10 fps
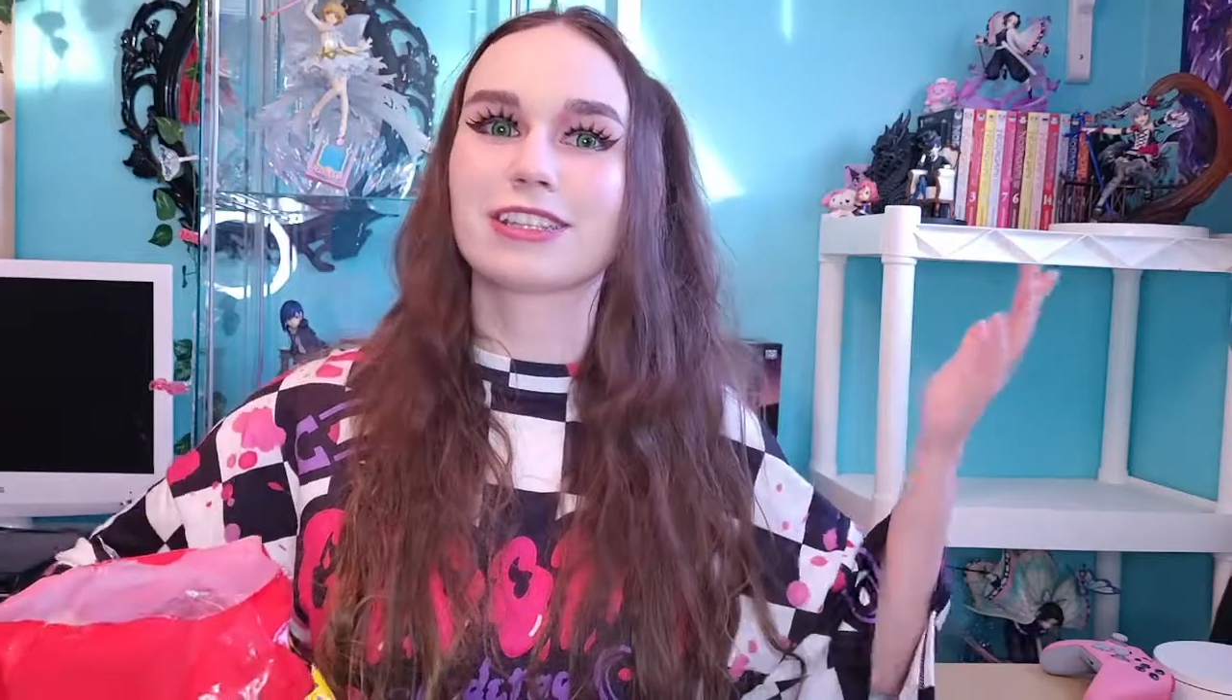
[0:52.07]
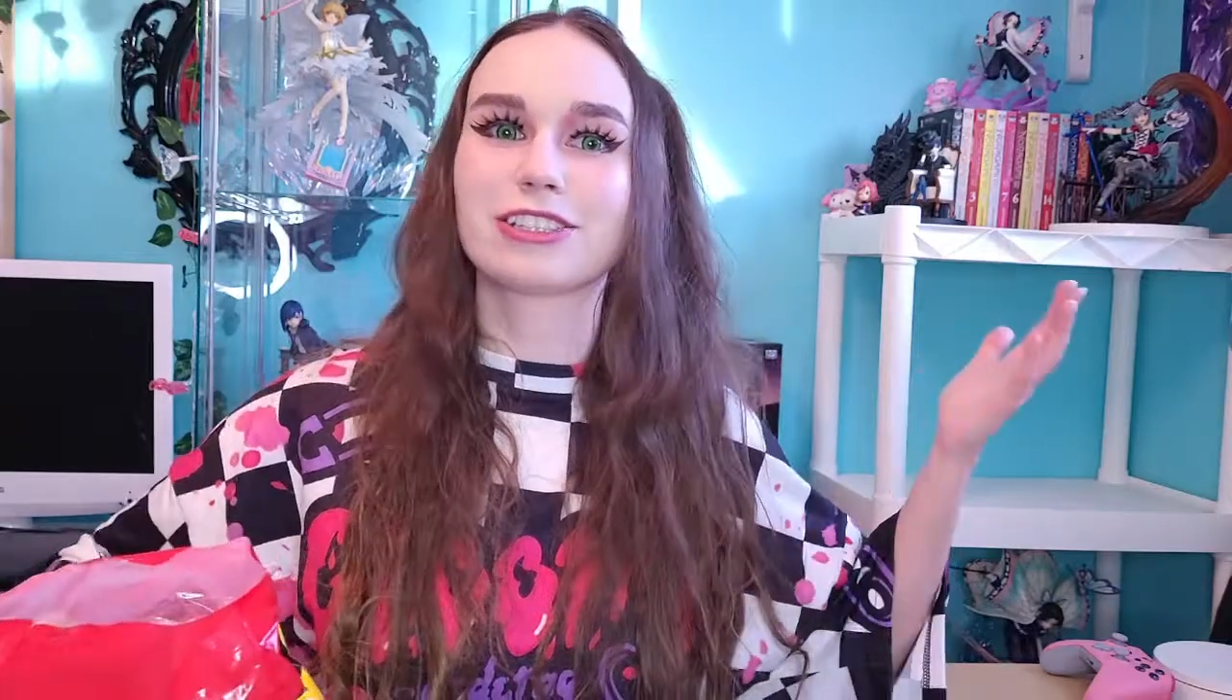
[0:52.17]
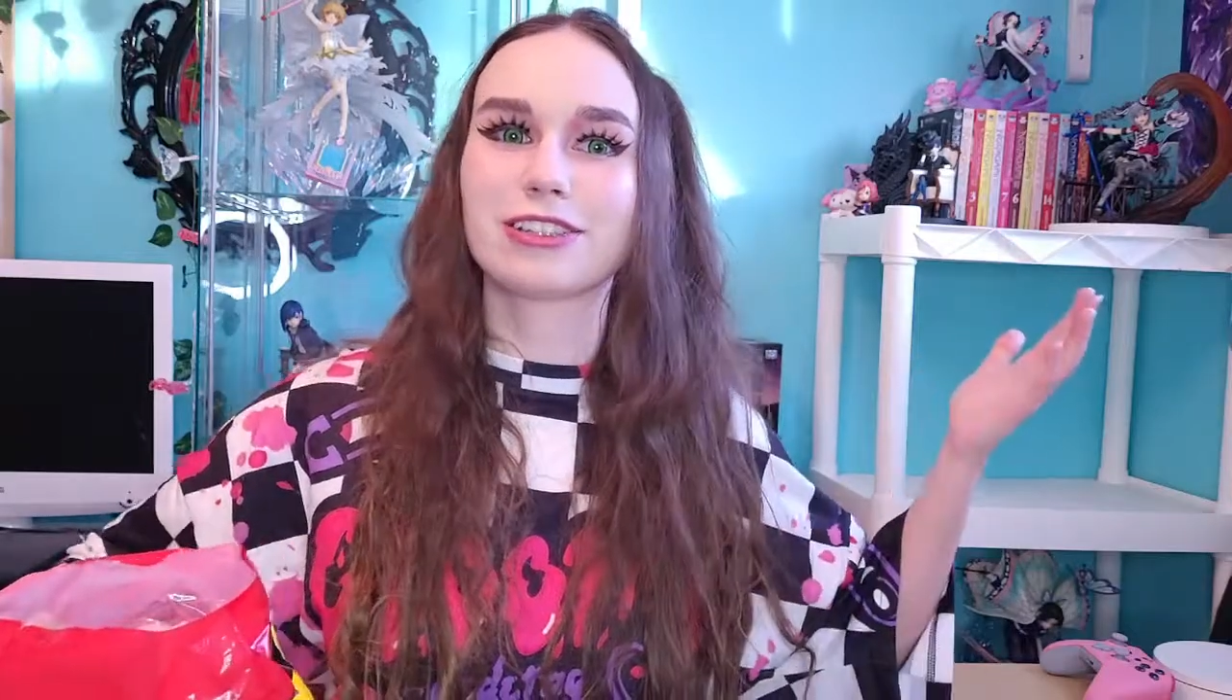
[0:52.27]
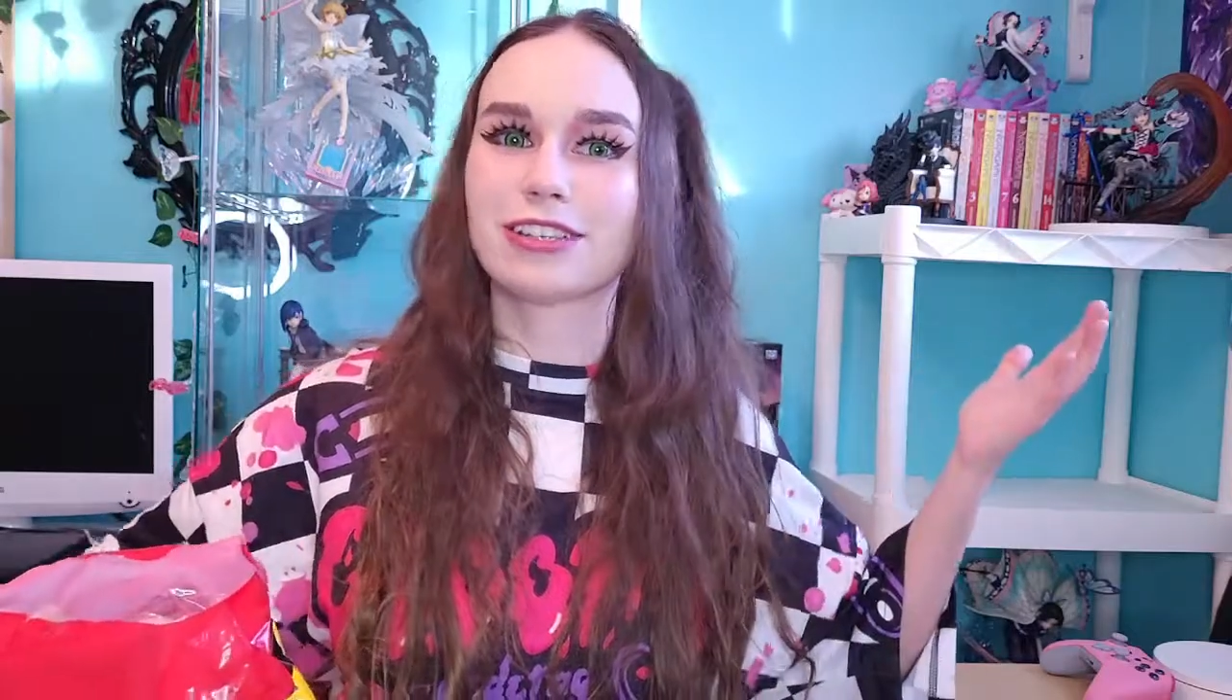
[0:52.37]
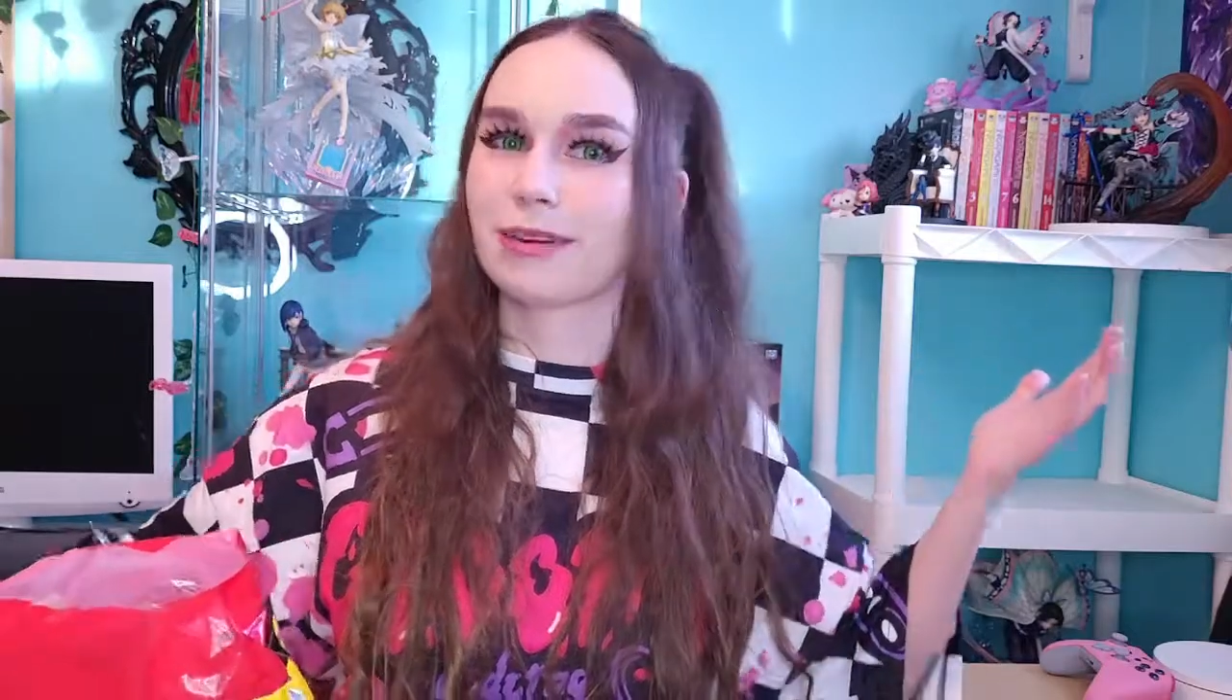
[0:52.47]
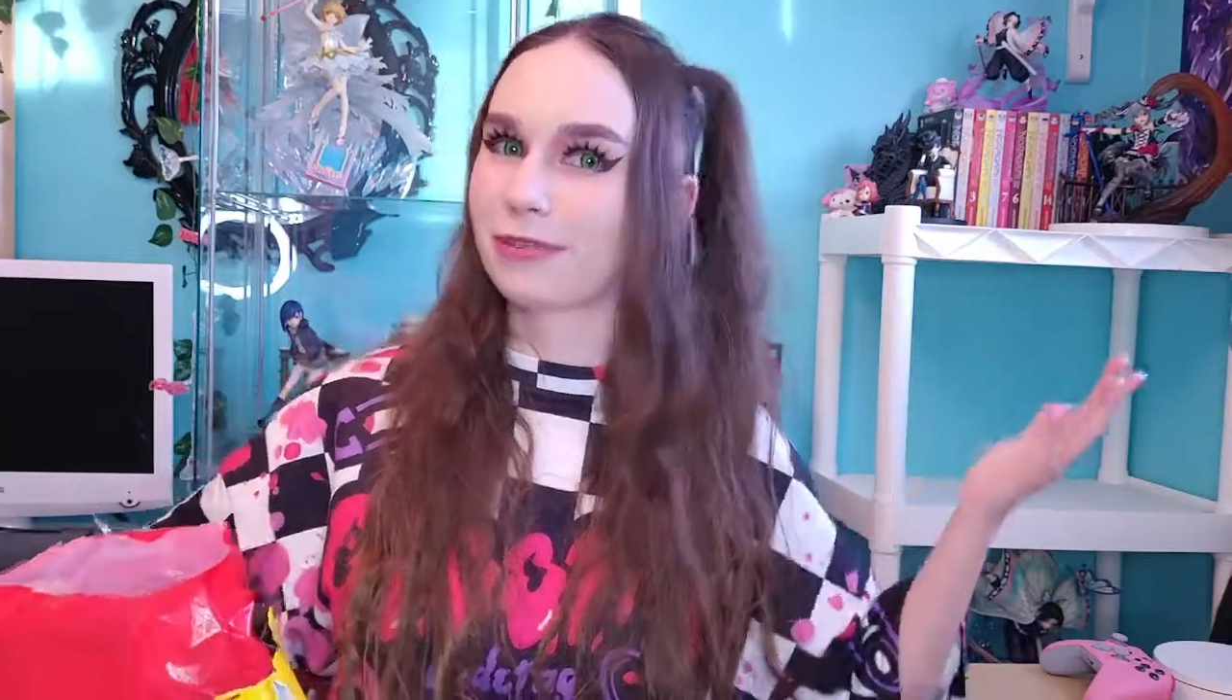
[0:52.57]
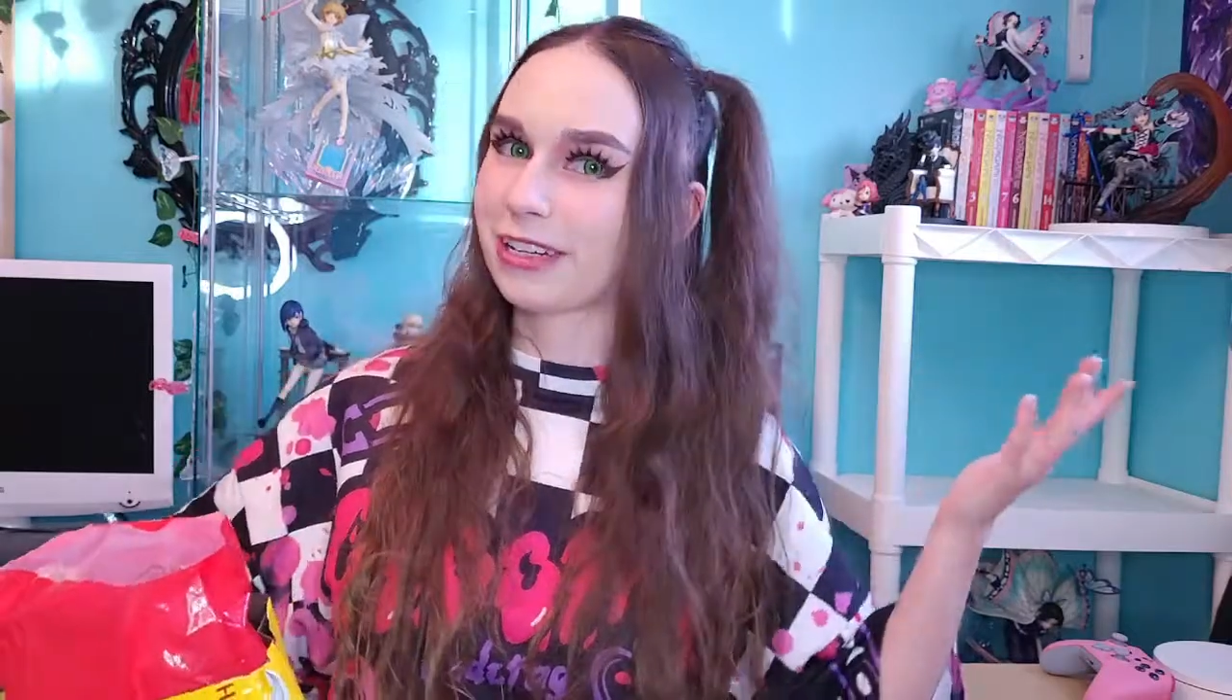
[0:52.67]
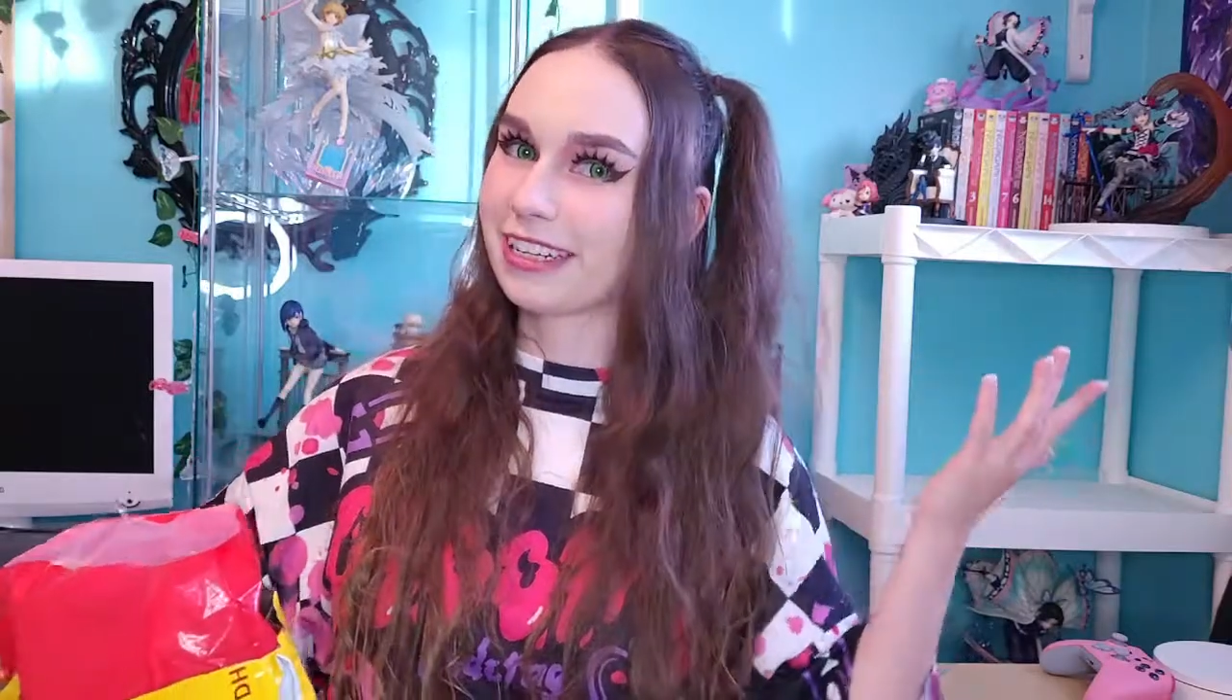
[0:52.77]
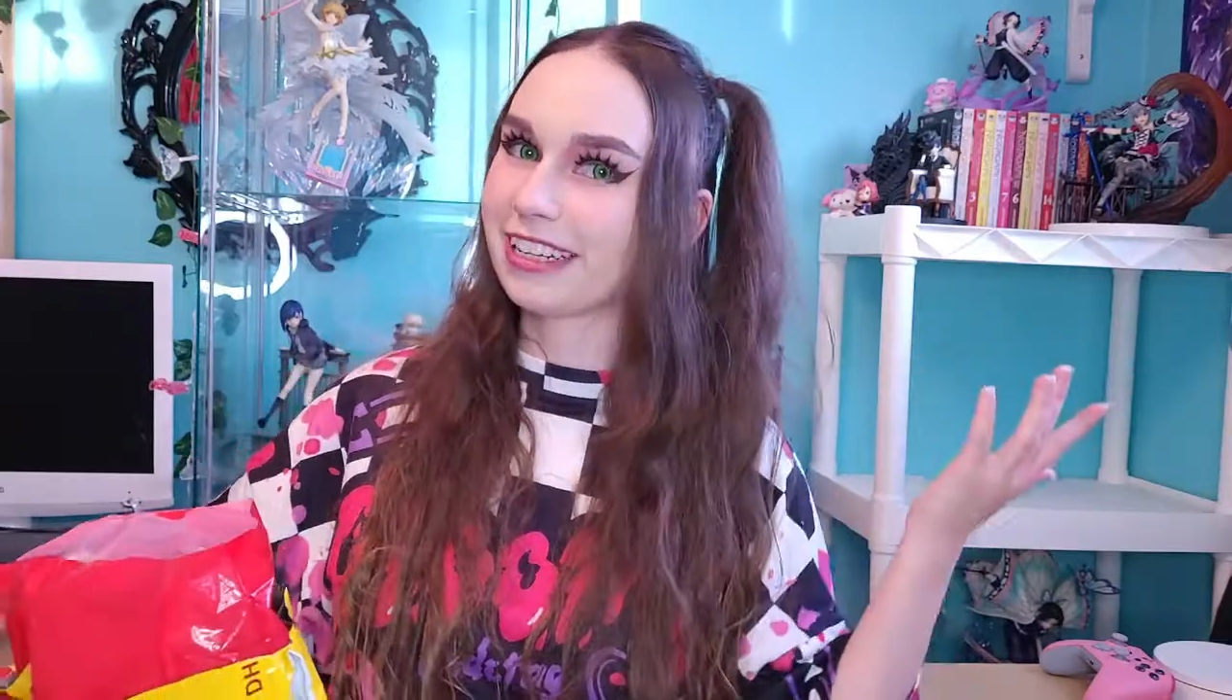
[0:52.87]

the shirt that I'm wearing